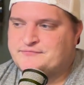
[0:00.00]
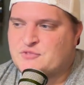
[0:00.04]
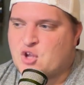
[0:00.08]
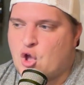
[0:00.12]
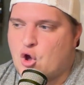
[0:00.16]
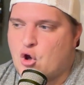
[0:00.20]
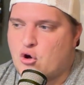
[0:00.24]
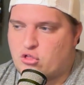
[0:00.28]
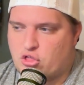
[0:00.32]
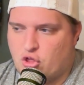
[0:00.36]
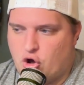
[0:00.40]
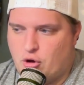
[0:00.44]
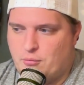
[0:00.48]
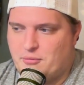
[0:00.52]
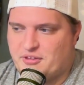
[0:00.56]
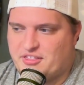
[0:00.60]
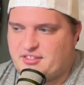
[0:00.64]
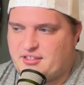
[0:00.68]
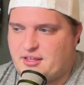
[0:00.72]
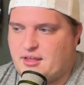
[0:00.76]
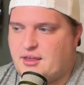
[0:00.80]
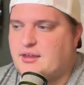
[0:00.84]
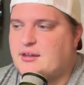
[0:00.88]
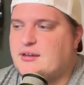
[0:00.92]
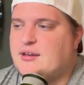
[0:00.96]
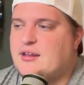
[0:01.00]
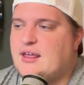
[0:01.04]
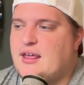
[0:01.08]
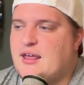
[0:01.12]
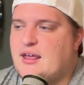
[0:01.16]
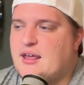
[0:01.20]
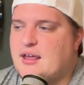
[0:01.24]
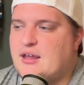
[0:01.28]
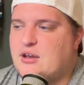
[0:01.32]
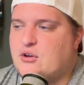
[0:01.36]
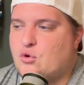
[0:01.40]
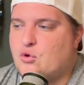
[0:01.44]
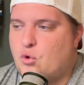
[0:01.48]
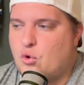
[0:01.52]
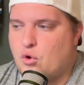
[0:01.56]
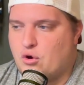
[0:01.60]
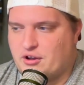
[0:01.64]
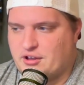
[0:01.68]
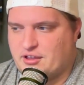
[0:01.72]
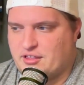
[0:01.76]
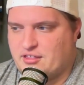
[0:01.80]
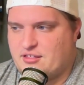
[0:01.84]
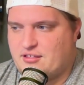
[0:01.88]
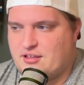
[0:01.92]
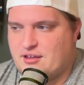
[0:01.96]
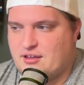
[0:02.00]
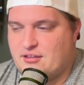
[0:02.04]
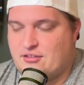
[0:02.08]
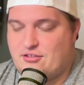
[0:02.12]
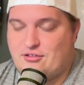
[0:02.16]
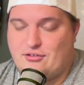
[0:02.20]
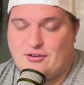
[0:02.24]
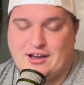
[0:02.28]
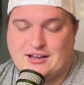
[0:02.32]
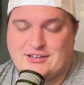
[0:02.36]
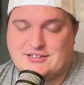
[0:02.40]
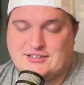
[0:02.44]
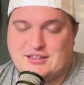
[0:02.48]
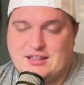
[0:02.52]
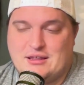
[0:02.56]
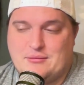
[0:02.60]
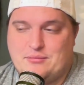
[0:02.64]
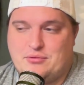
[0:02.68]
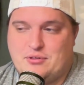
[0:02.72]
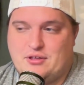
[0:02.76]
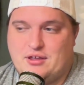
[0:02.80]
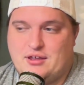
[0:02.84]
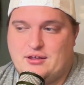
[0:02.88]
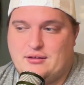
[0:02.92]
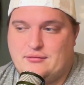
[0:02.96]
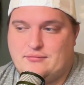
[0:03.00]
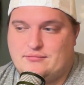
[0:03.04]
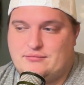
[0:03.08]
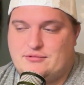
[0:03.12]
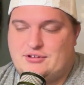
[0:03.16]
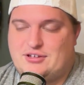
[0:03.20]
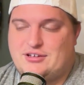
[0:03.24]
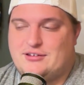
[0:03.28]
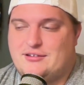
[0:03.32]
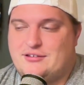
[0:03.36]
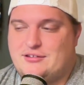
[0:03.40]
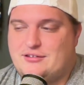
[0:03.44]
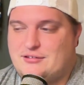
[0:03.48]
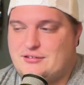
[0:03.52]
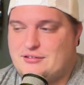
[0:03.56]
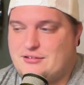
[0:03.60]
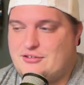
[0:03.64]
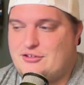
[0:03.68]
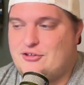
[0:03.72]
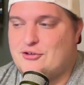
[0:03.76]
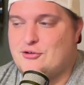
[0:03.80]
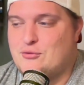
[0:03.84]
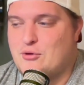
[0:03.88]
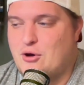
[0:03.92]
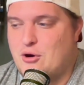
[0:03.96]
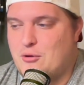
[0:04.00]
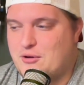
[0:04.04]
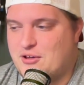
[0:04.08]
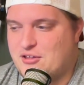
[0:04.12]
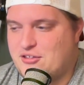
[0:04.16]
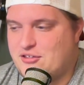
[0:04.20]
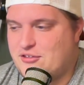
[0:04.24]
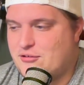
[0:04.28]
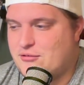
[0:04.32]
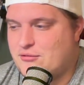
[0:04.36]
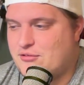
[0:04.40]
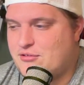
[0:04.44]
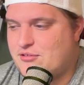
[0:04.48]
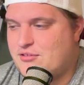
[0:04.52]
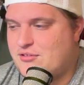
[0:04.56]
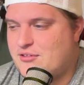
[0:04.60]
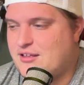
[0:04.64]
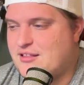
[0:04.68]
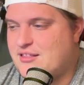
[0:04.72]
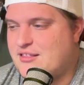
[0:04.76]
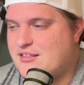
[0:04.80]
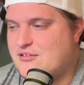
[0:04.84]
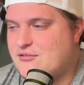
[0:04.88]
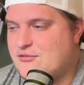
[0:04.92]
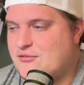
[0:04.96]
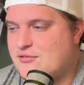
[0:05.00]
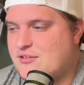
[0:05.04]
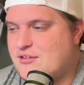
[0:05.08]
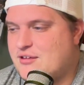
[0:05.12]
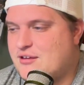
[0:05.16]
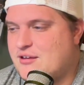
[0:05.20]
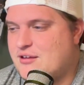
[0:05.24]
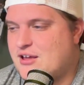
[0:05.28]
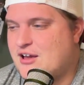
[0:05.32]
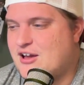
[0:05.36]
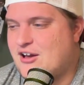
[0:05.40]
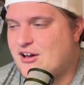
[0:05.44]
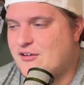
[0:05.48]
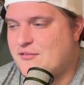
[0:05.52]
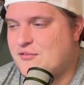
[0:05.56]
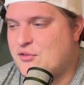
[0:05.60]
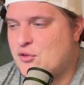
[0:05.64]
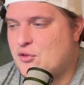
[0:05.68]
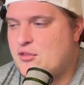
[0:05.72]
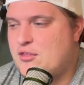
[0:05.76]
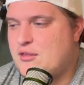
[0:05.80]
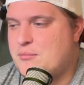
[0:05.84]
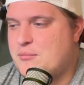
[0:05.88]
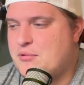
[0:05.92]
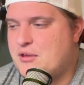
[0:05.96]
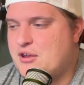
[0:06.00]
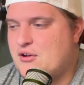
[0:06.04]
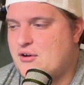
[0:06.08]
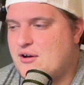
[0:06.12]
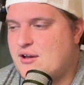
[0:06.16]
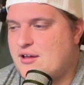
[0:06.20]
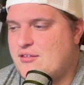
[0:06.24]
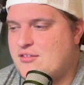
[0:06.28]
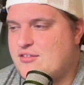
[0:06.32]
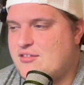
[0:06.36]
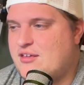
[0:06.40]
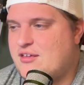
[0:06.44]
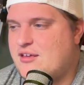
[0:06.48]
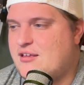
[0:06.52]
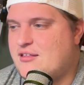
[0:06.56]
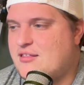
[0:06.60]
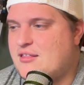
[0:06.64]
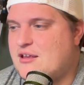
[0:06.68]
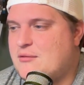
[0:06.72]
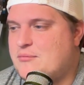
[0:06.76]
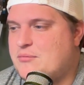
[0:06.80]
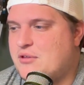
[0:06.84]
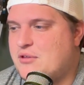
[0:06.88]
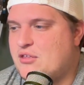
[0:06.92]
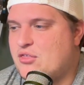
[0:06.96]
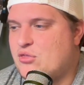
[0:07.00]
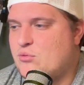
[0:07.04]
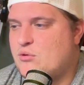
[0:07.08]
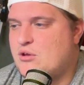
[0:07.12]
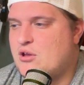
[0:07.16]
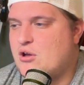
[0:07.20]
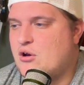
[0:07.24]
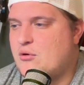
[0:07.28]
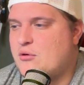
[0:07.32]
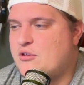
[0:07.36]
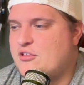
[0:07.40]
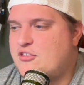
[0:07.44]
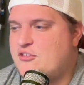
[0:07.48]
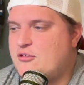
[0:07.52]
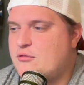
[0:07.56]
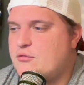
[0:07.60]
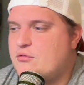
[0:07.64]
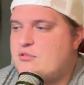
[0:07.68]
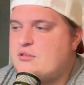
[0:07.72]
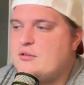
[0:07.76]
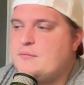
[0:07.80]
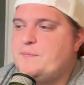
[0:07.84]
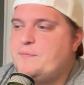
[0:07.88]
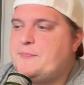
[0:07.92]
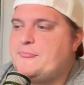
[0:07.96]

Oklahoma State, and Oregon State. So actually, they play two OSUs. That's interesting. Oh, if they played Ohio State, they'd play three OSUs.